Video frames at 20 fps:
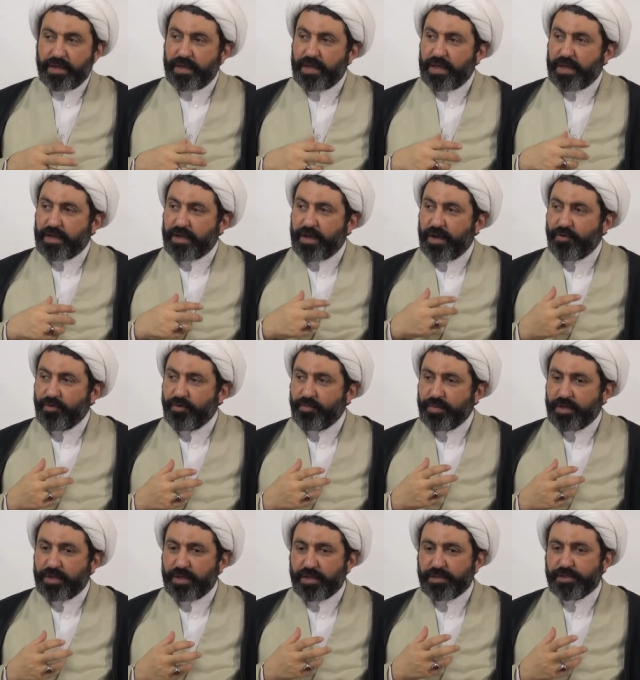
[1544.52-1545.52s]

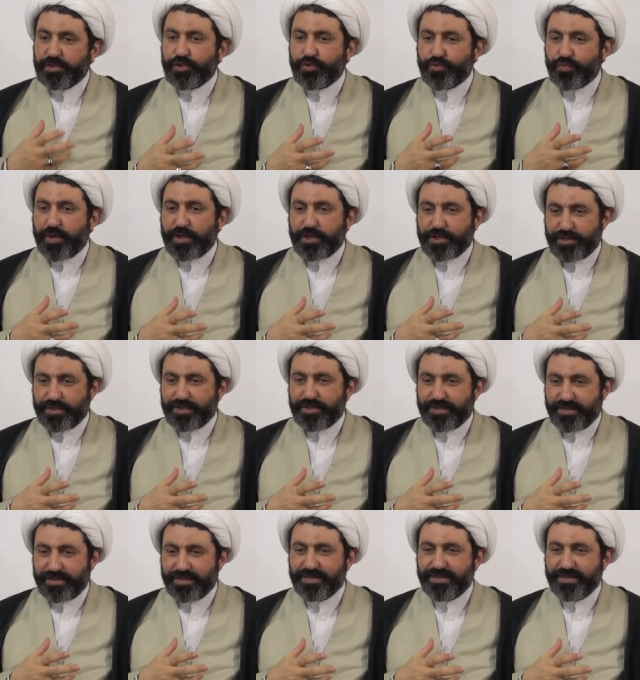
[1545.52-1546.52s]
economical situation.
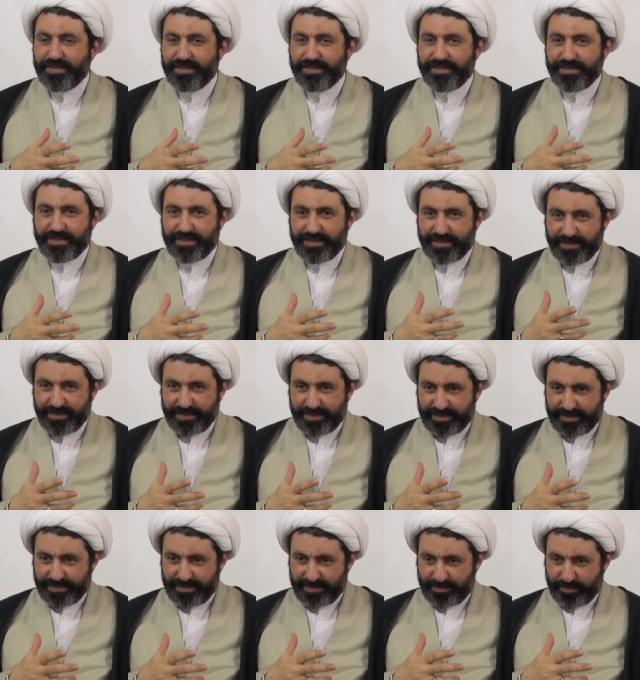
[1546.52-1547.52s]

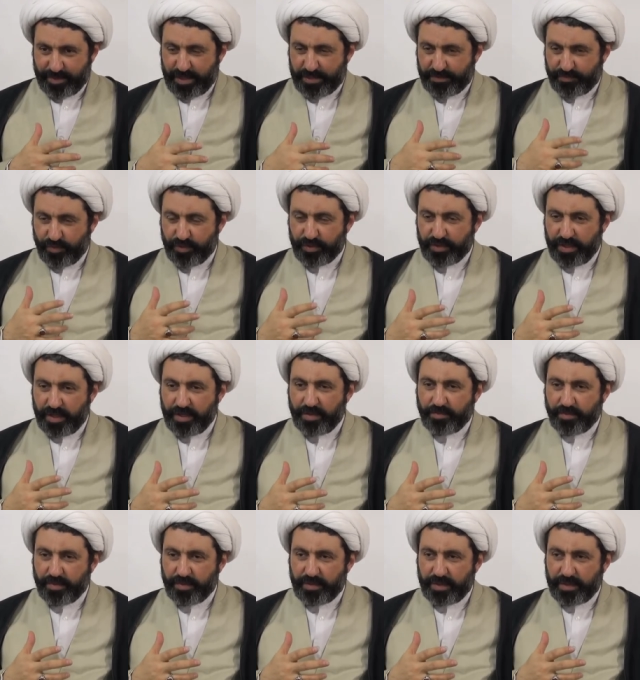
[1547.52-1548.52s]
Because for
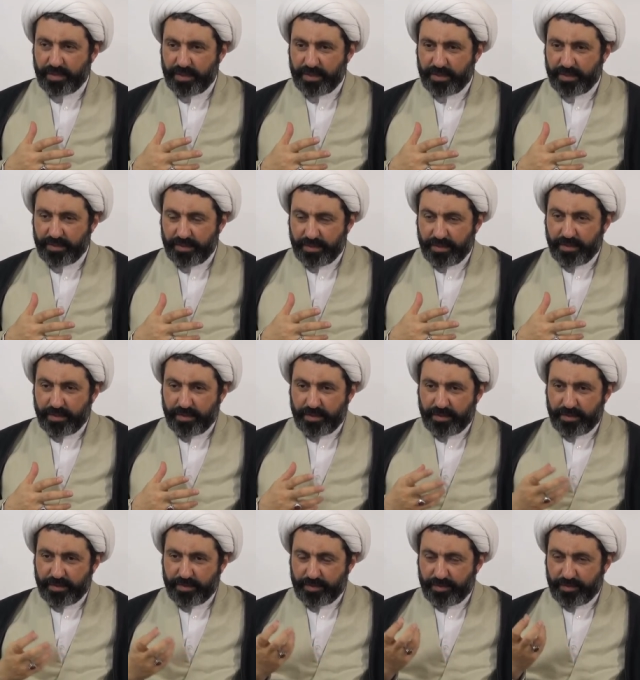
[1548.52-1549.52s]
them,
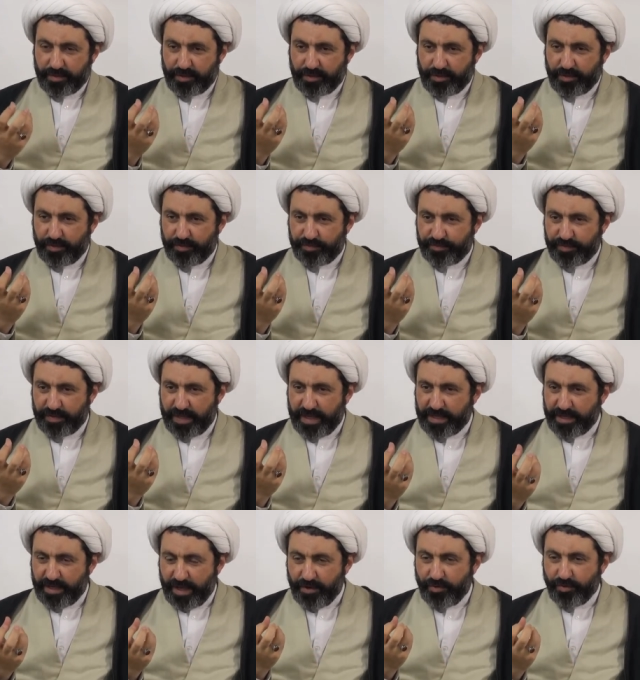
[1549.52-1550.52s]
you know,
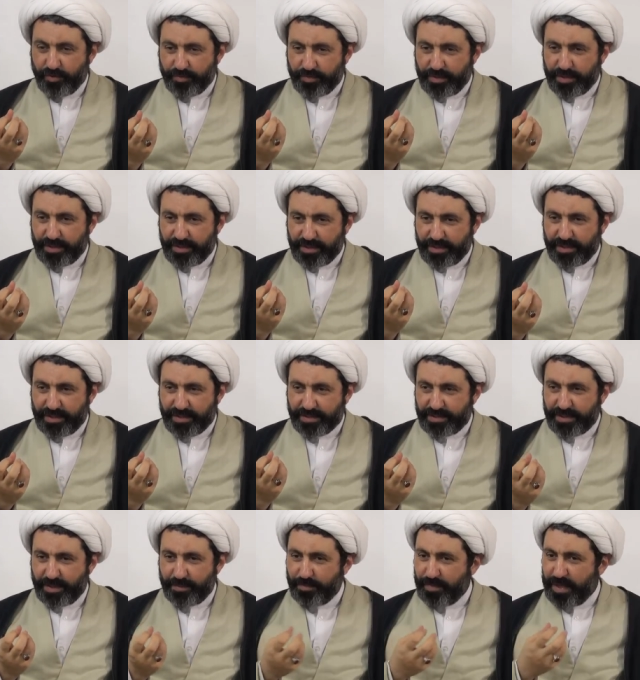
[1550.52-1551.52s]
economy is
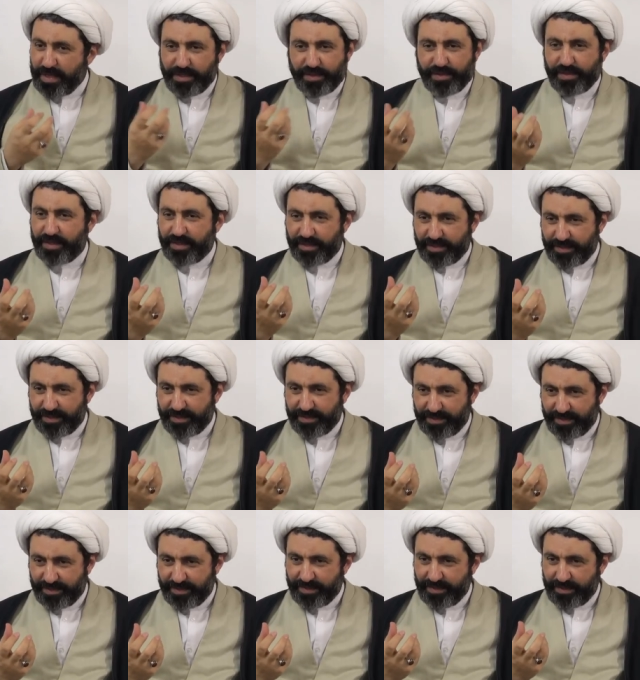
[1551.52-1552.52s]
the main thing.
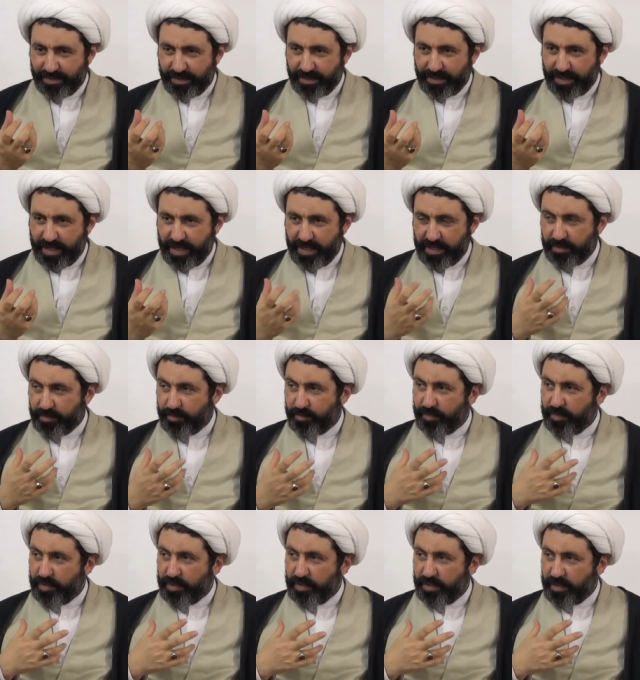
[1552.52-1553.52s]
And
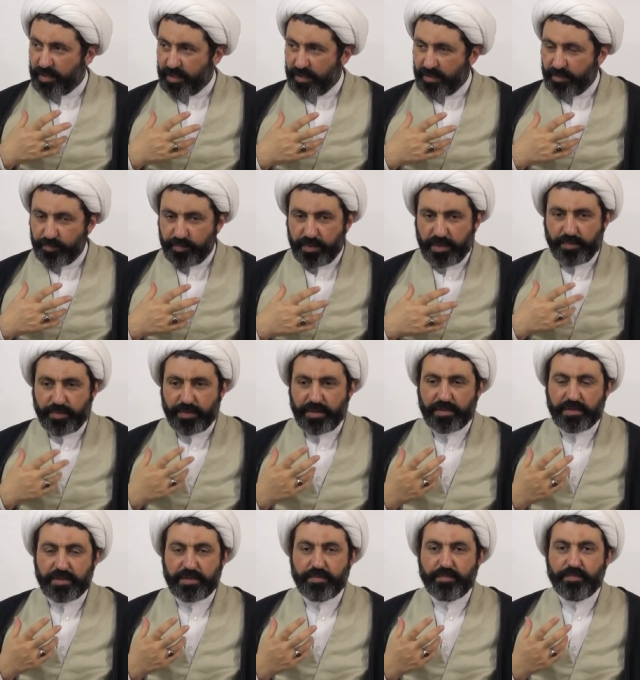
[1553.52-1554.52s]

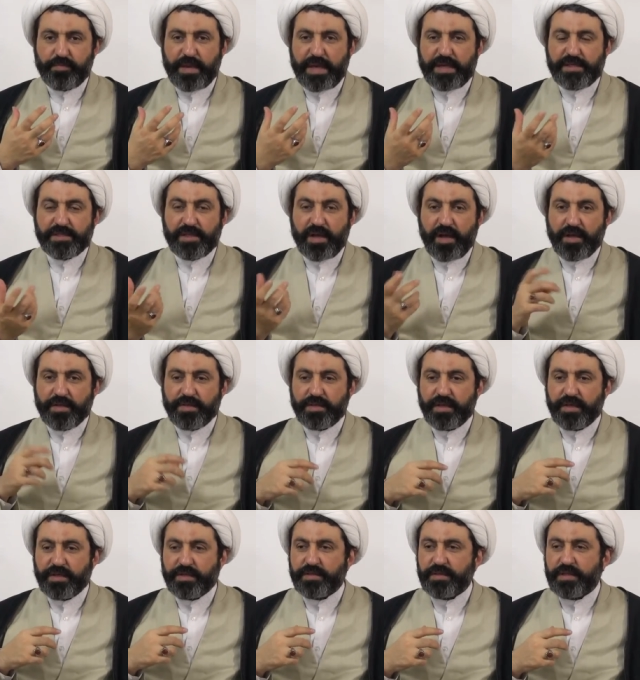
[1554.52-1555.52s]
people based on
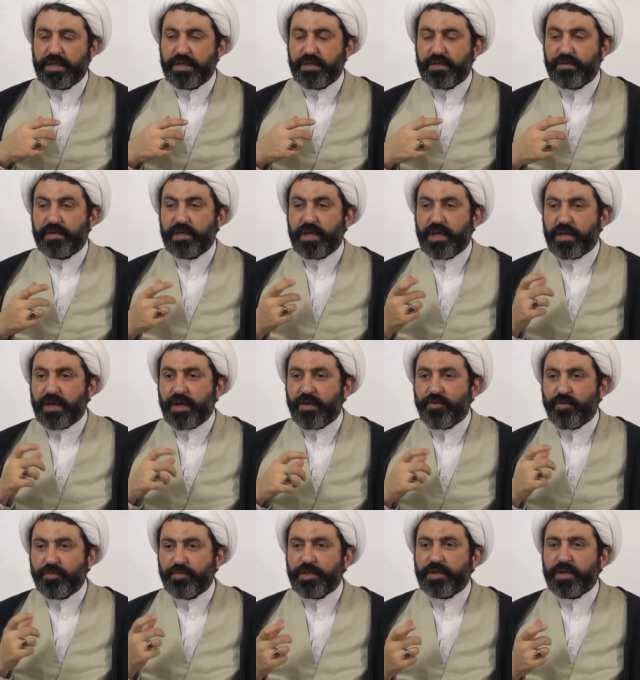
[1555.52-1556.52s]
their
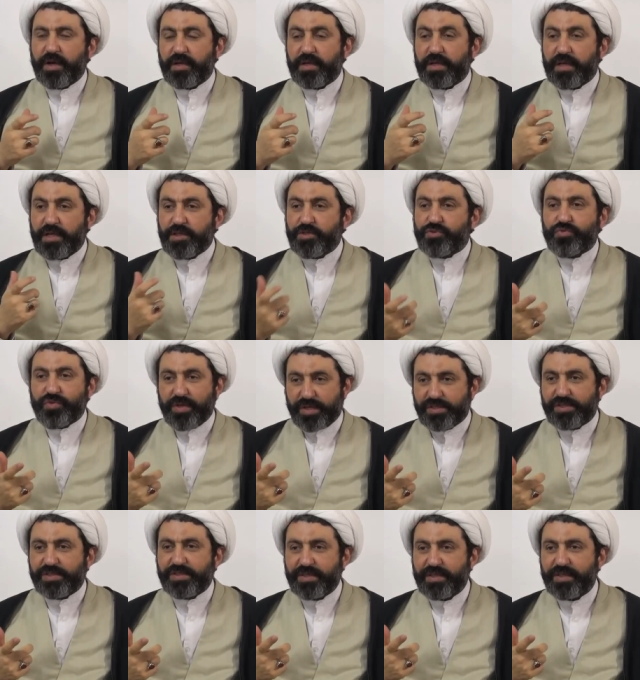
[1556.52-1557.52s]
economical
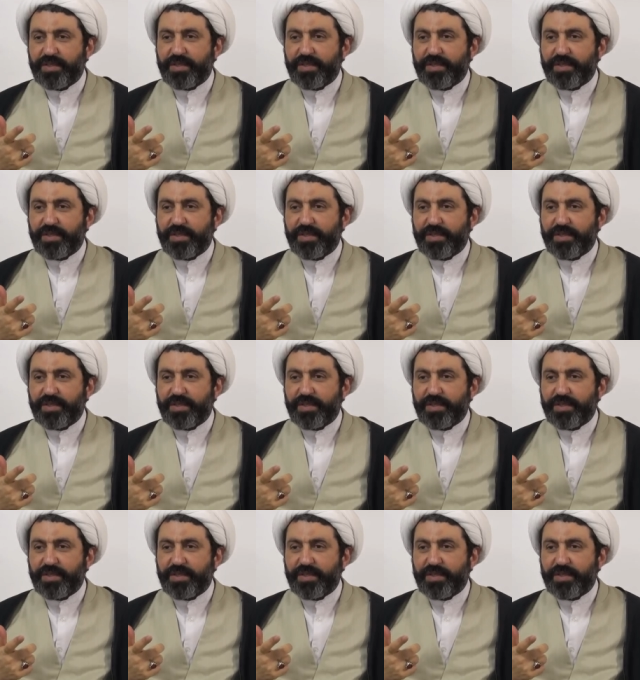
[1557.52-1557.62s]
interest,